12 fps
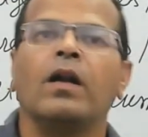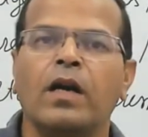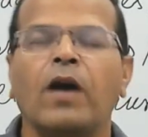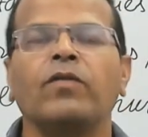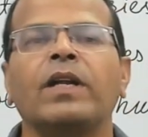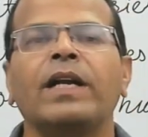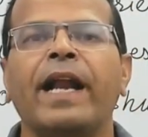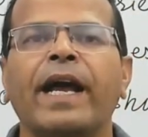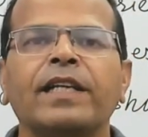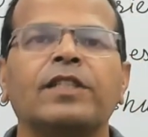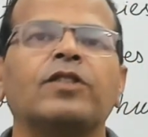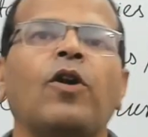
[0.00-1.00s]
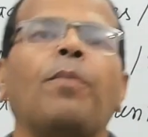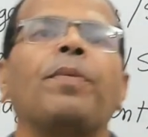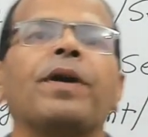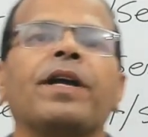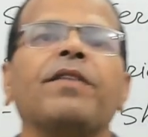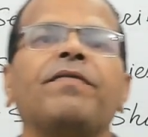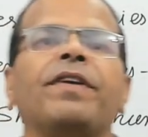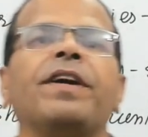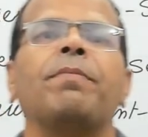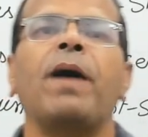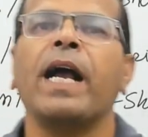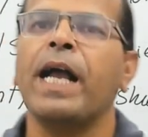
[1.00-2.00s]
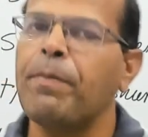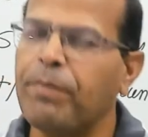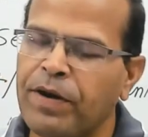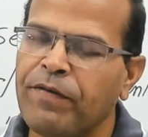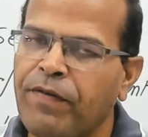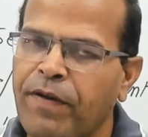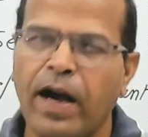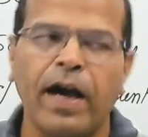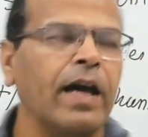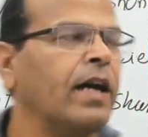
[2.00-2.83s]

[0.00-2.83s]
the next topic in feedback amplifier